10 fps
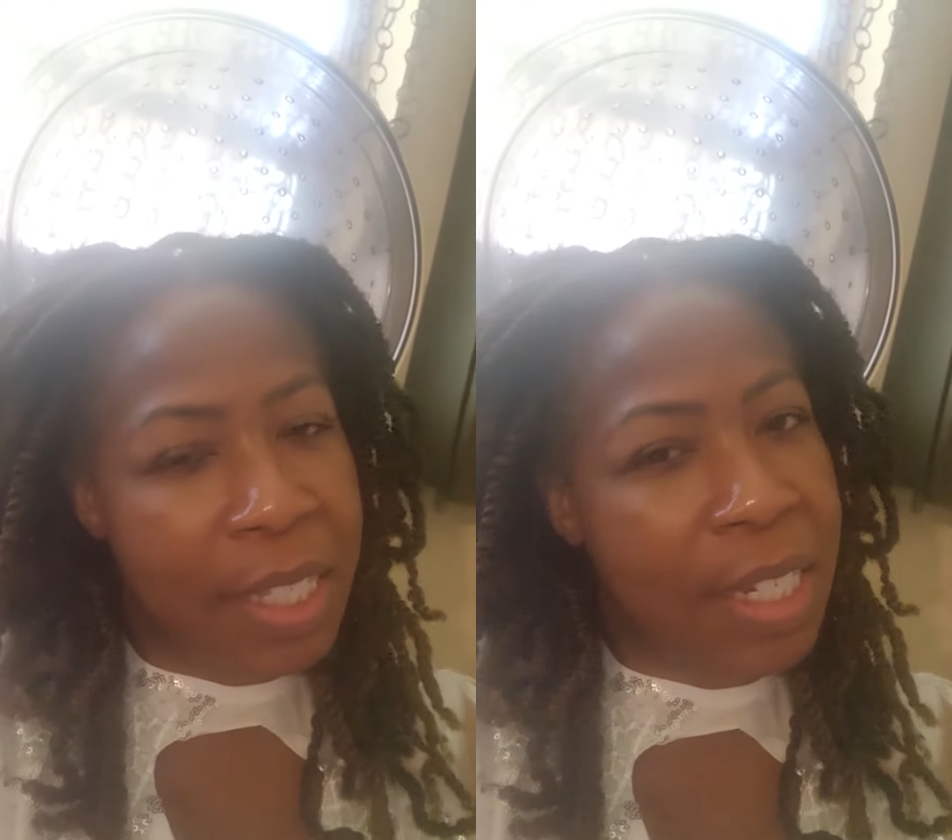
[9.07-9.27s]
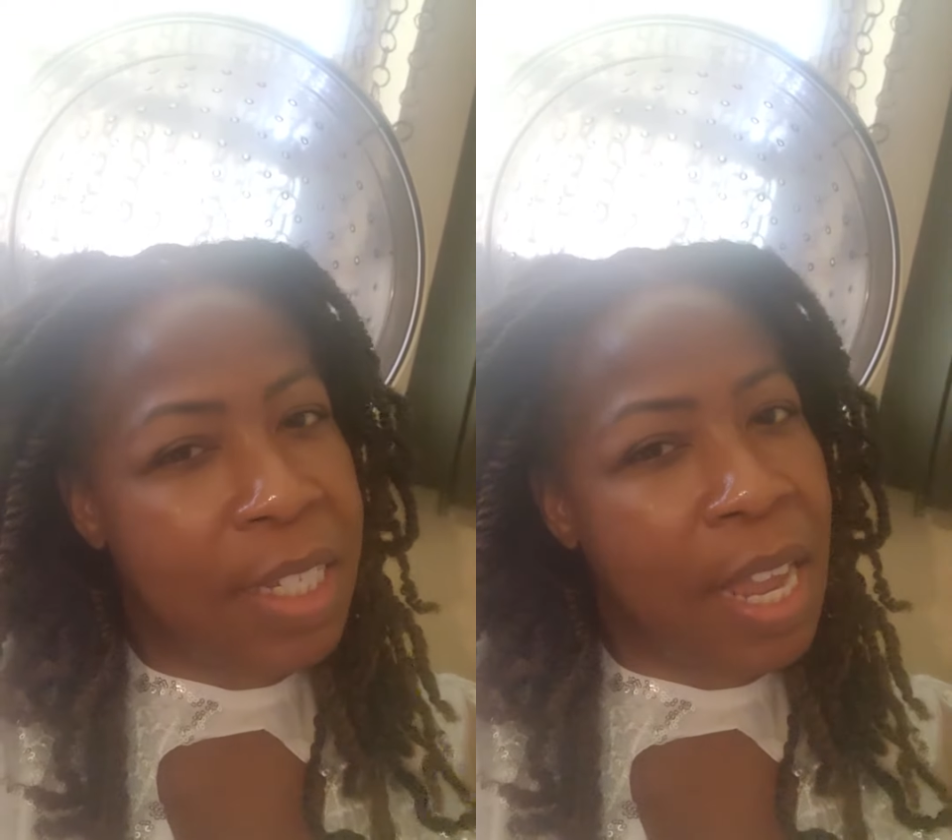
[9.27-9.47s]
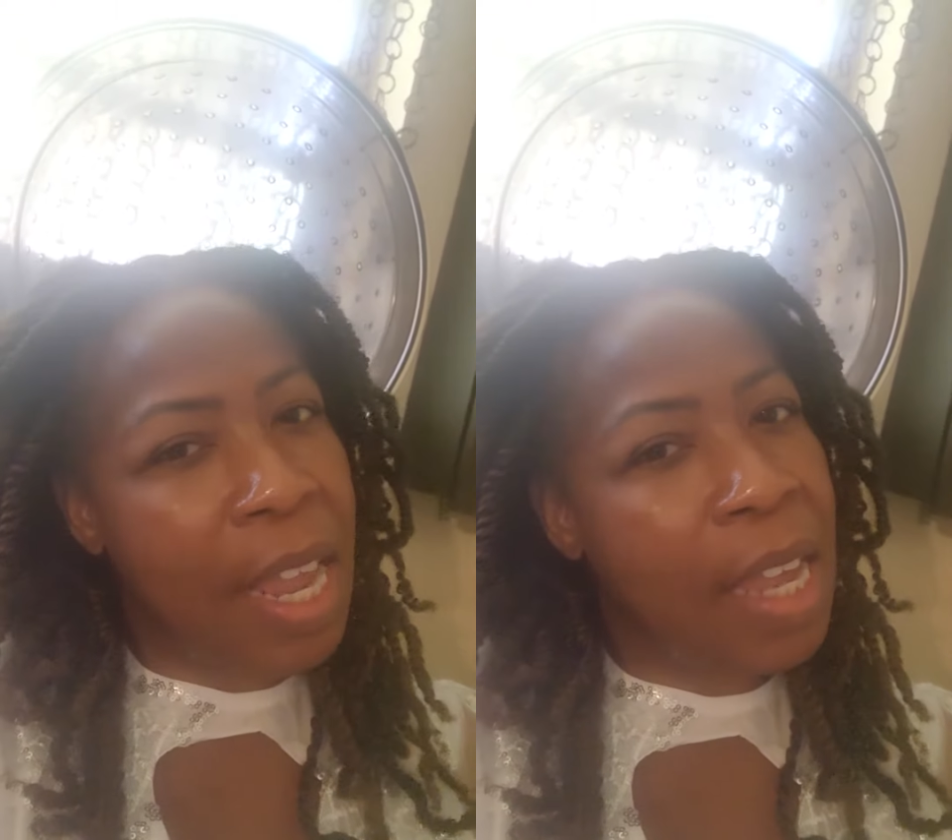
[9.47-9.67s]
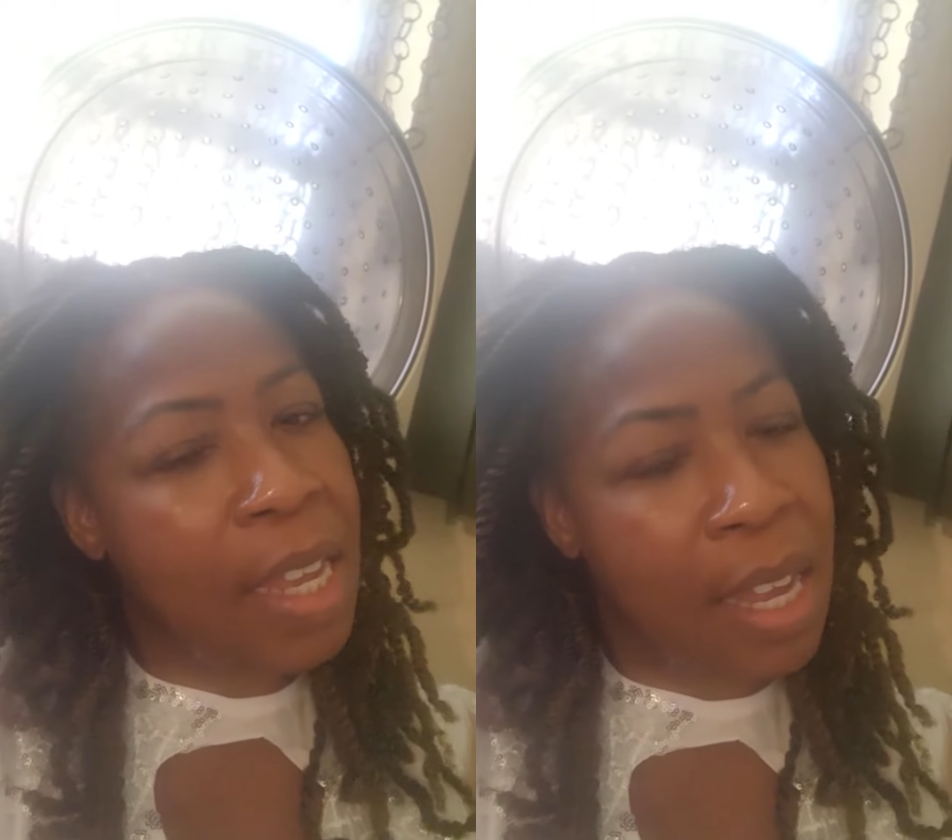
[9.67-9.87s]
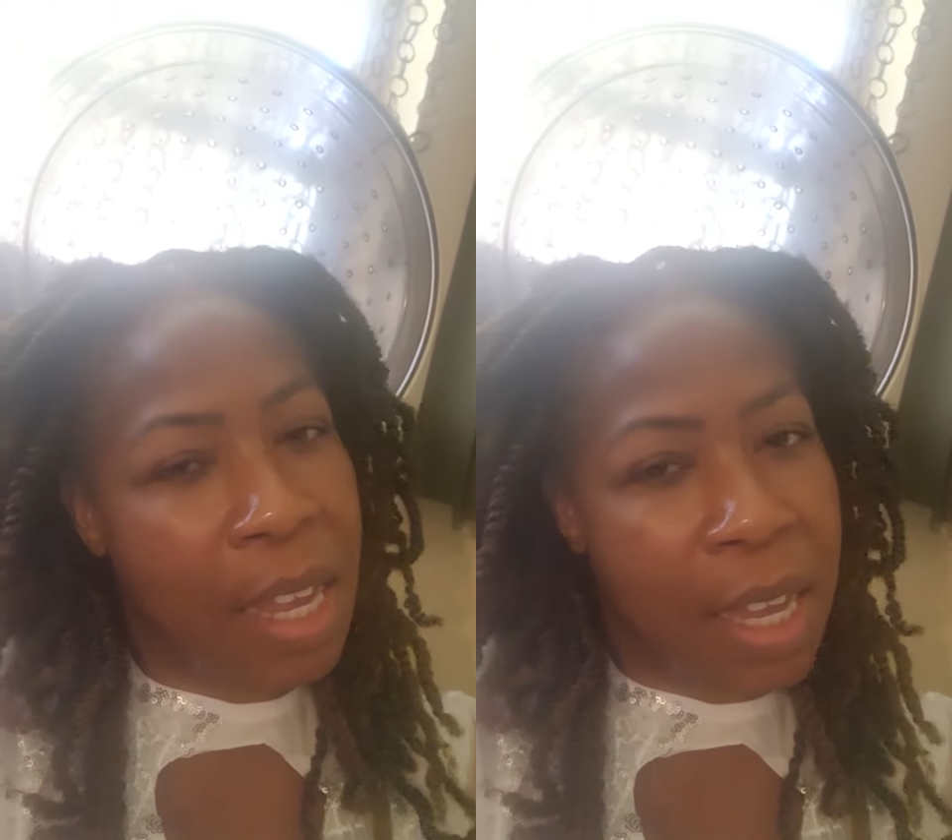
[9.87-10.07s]

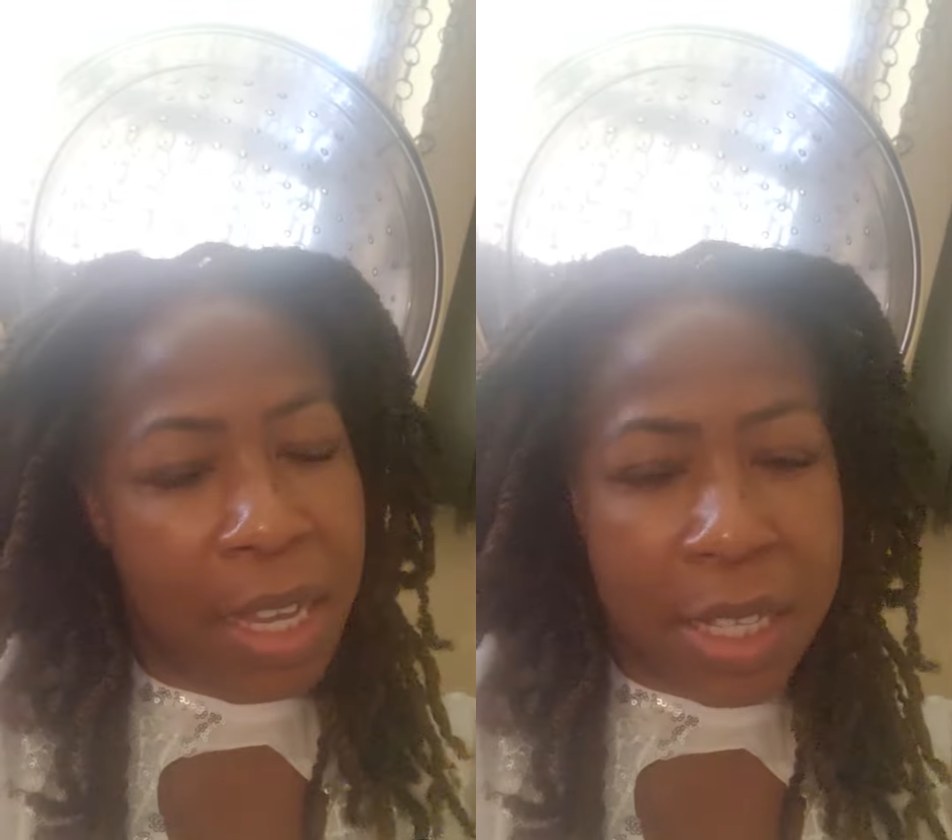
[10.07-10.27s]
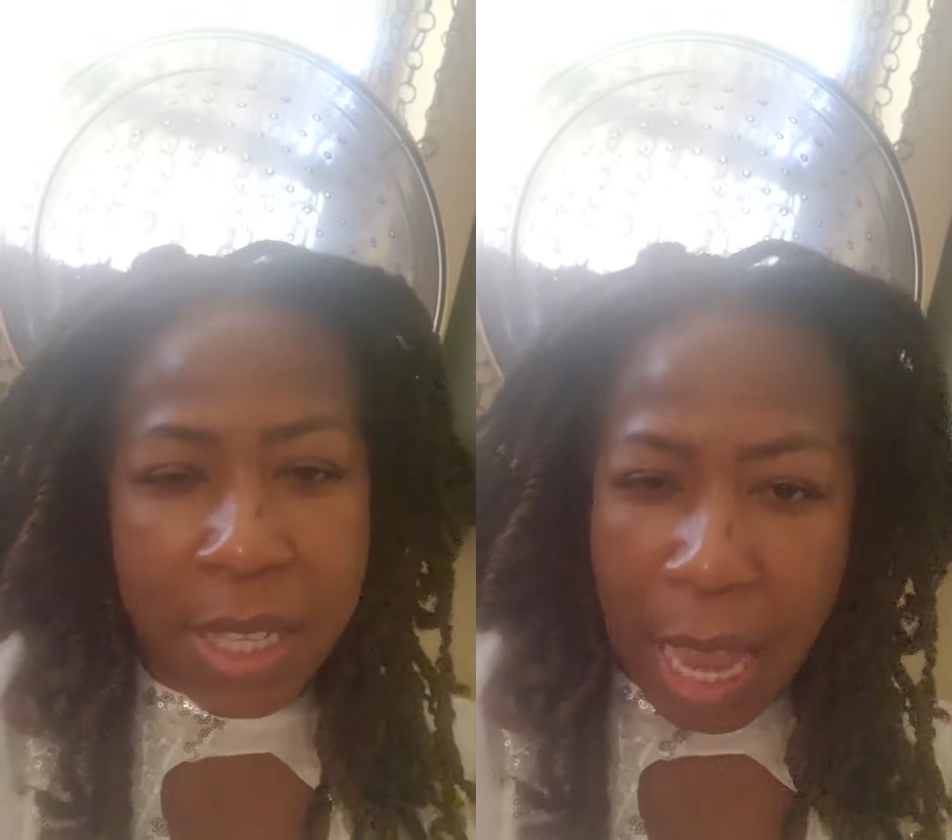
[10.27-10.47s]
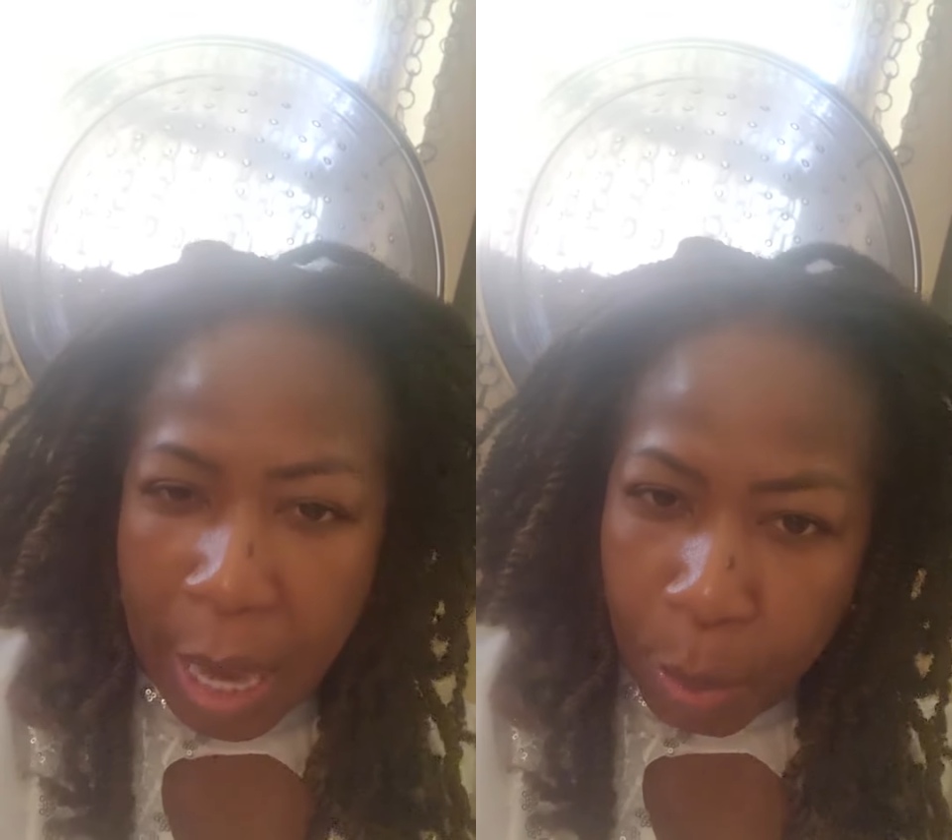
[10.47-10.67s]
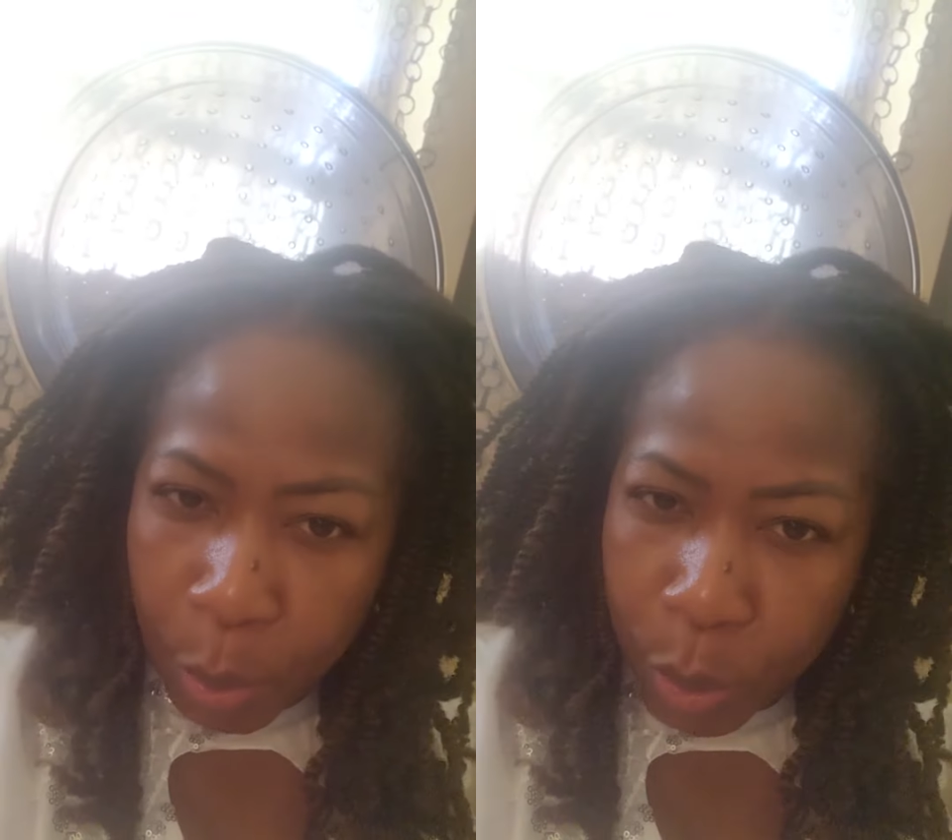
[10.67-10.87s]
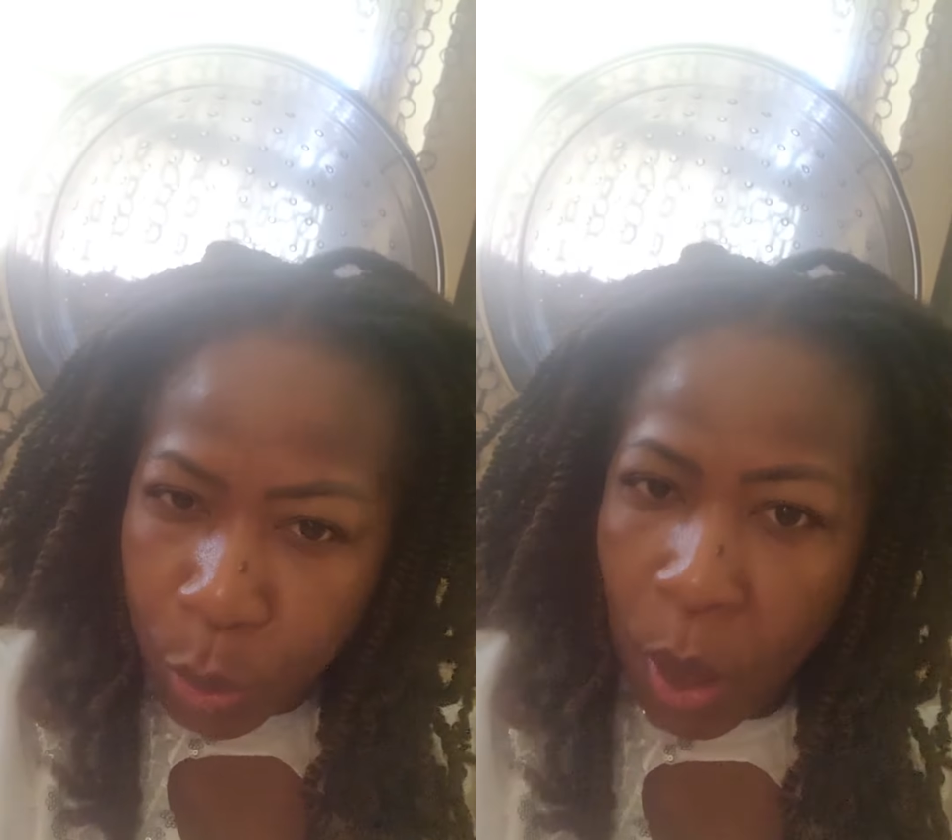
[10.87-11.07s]
Today is
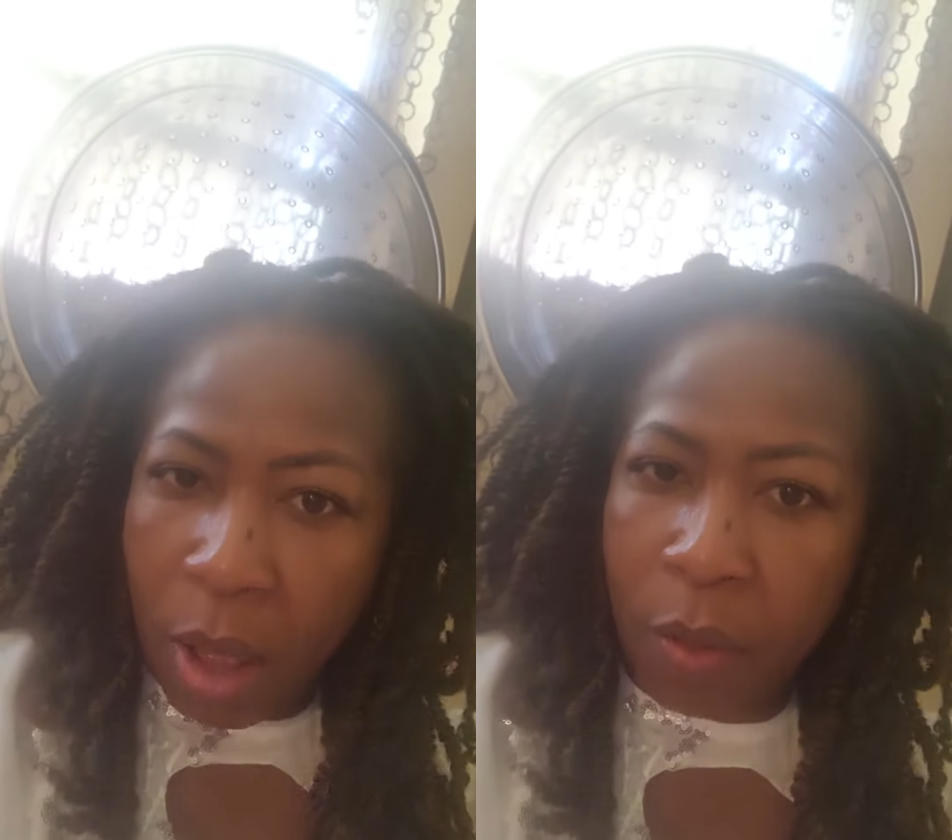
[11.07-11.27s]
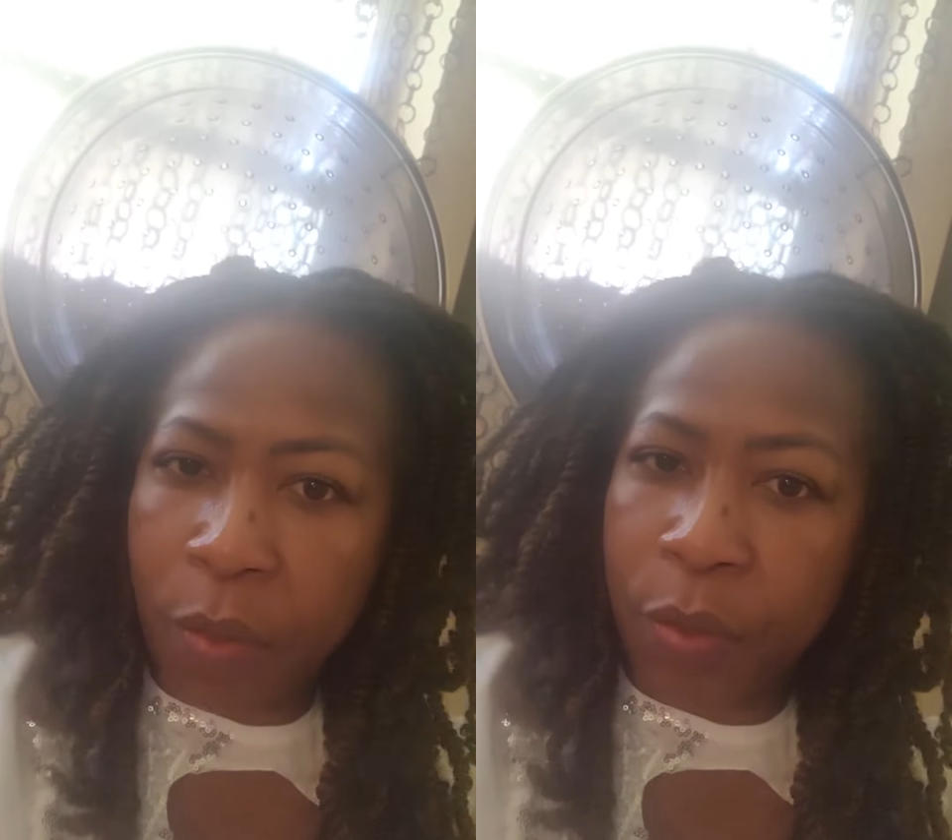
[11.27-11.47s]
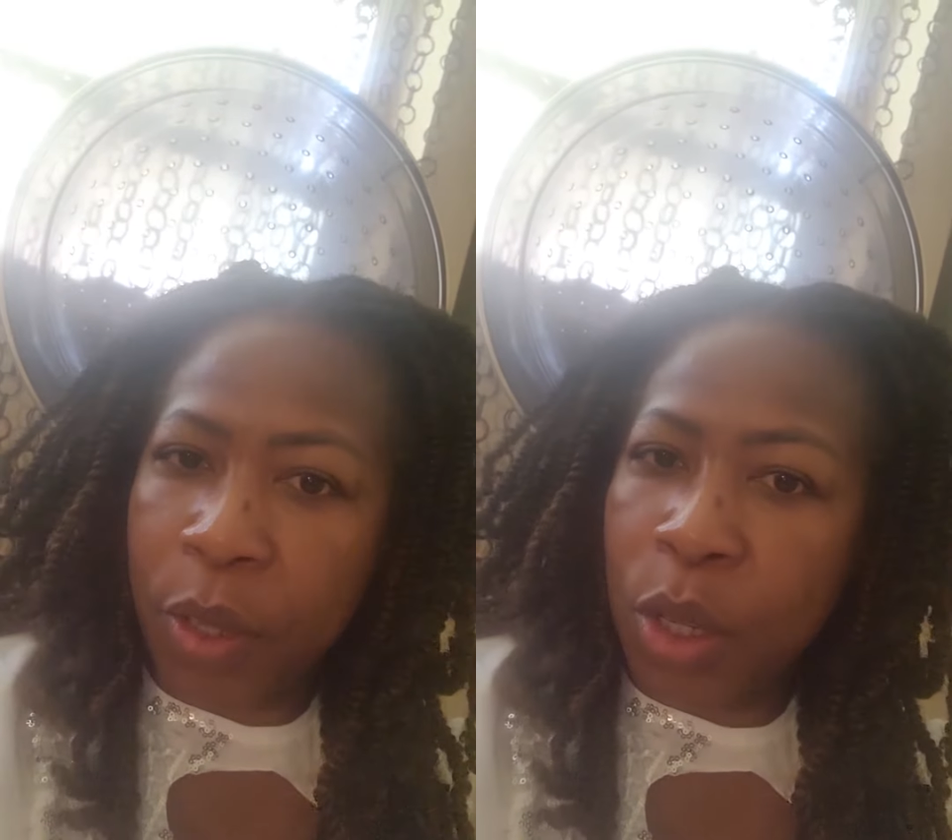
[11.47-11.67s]
April 12th,